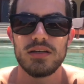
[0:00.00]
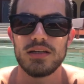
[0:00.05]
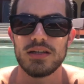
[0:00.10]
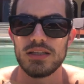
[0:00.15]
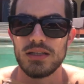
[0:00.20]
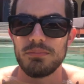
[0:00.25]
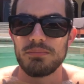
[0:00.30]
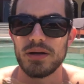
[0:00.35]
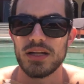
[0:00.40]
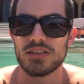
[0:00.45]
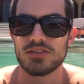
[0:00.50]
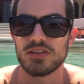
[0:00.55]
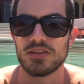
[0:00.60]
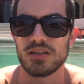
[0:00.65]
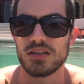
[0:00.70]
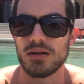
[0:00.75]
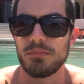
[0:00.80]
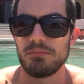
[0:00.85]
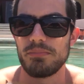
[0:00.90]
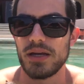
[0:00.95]
It depends on
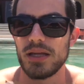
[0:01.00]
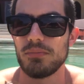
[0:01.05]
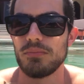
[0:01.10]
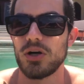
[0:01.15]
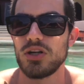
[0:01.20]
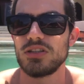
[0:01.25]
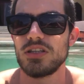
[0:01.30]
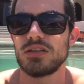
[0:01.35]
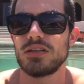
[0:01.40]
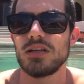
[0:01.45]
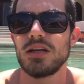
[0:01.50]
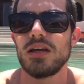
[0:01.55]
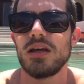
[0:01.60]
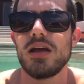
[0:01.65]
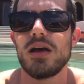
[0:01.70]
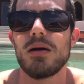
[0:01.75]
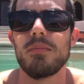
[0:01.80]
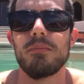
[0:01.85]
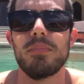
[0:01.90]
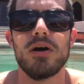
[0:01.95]
the campaign budget.
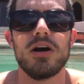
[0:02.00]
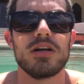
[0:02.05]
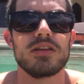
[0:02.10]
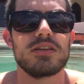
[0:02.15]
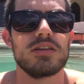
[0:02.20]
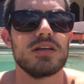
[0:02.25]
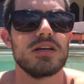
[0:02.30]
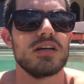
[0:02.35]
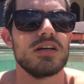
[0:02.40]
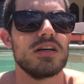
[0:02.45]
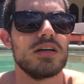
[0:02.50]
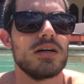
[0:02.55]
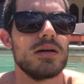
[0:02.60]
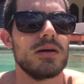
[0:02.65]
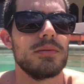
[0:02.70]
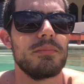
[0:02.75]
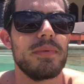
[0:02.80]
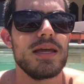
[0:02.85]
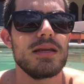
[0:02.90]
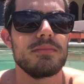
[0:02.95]
But
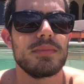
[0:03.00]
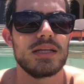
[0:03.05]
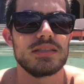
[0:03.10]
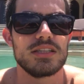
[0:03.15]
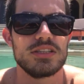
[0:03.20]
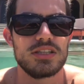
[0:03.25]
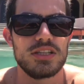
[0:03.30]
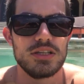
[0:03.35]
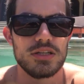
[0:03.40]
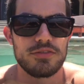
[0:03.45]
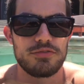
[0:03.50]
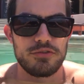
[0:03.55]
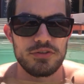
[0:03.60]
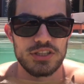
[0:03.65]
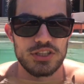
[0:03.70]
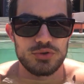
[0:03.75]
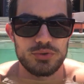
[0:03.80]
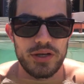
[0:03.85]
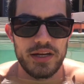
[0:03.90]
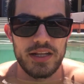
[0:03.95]
the main message here for
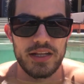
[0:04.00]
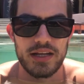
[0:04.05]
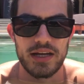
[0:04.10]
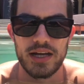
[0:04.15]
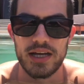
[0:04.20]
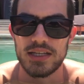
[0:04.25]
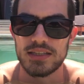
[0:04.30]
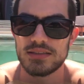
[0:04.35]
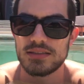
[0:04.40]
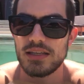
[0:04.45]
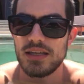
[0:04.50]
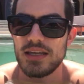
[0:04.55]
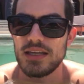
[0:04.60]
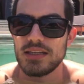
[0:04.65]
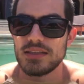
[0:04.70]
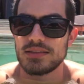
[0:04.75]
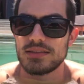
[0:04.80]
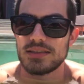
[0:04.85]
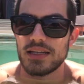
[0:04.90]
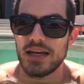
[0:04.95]
this training, guys,
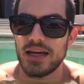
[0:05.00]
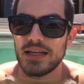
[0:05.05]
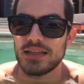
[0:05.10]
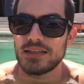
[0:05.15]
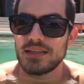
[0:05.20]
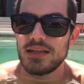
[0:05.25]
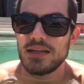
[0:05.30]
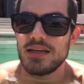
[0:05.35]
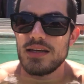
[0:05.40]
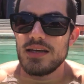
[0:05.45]
is that